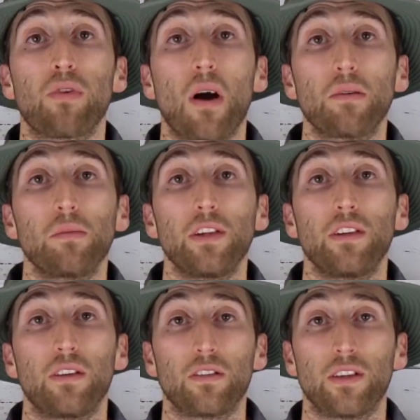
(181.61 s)
probably the
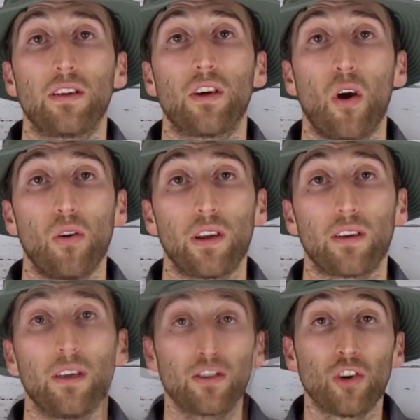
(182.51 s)
urethane
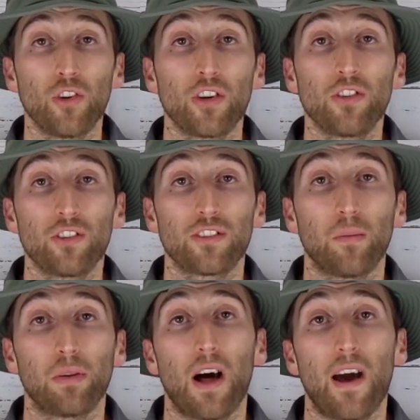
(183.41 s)
coating. So you can just
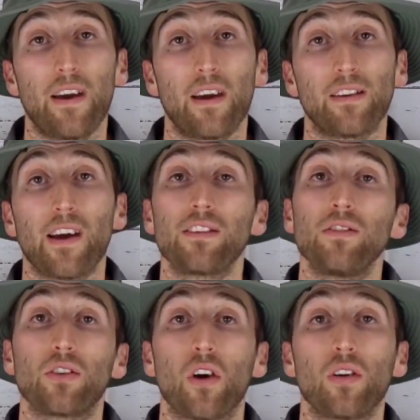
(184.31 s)
apply a nice
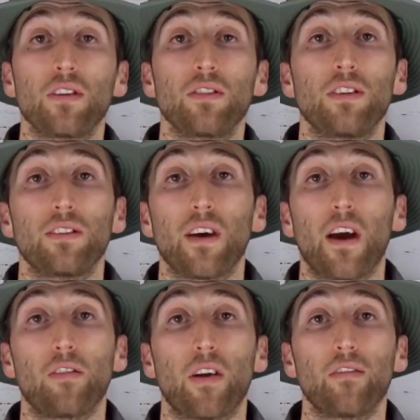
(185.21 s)
new coating to the
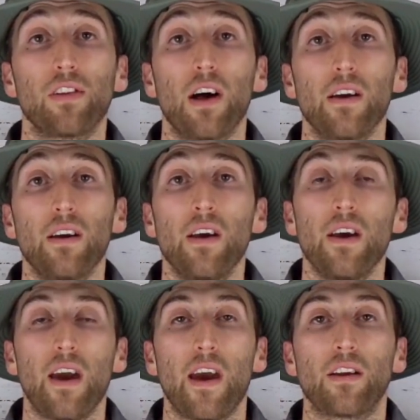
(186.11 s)
entire rainfly,
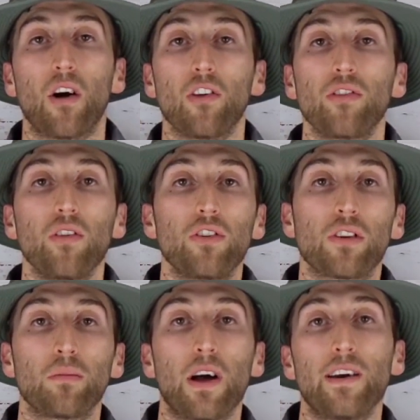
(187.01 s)
and also you
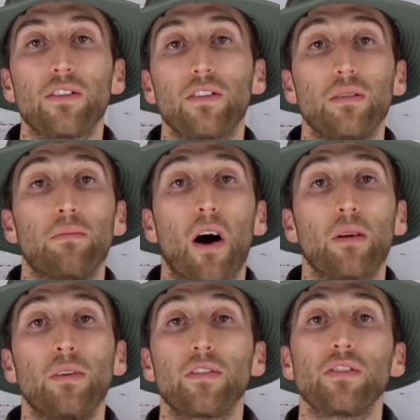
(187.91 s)
can apply it to the
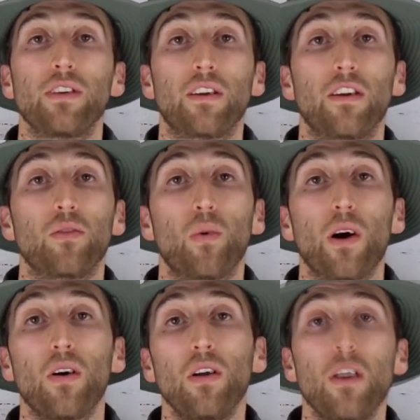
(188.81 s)
bottom of your tent as
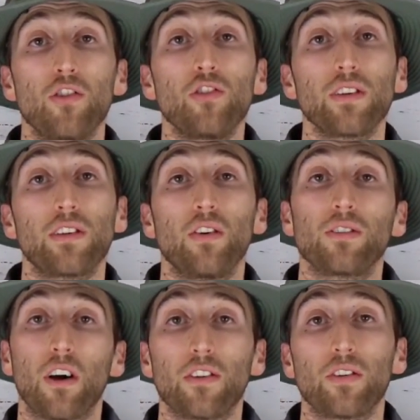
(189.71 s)
well. Usually
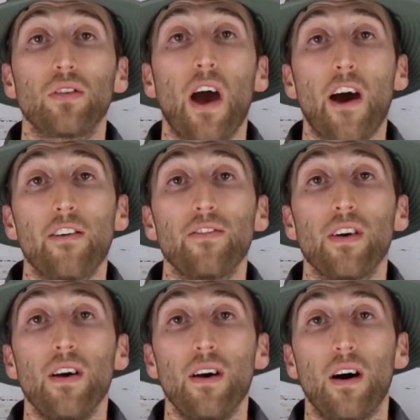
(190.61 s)
those also have
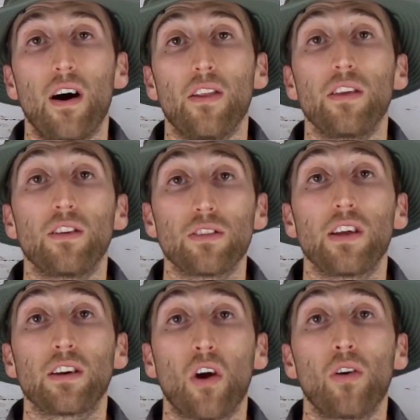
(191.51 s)
the
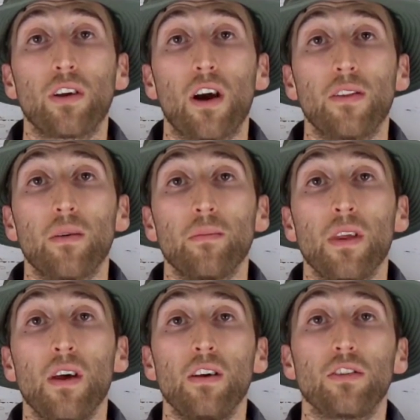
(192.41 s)
urethane coating on them.
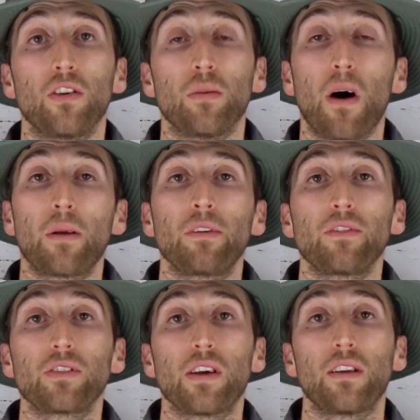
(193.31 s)
So the bottom of
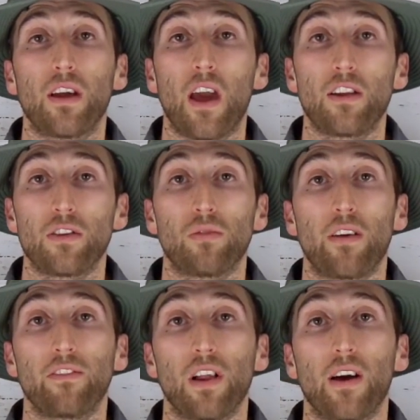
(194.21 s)
your tent and your
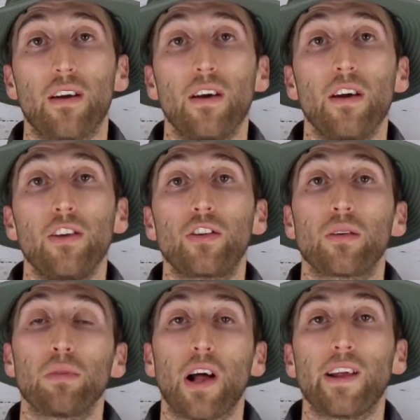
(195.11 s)
rainfly, you can
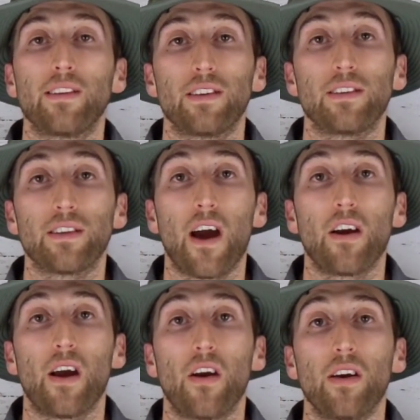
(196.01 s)
apply that to the
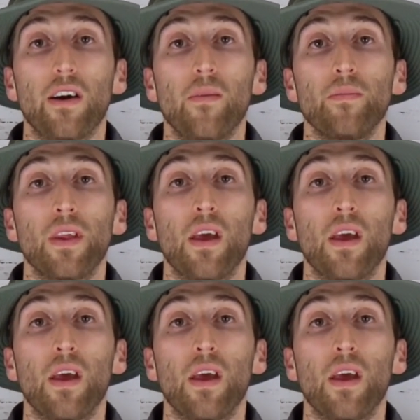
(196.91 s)
entire area.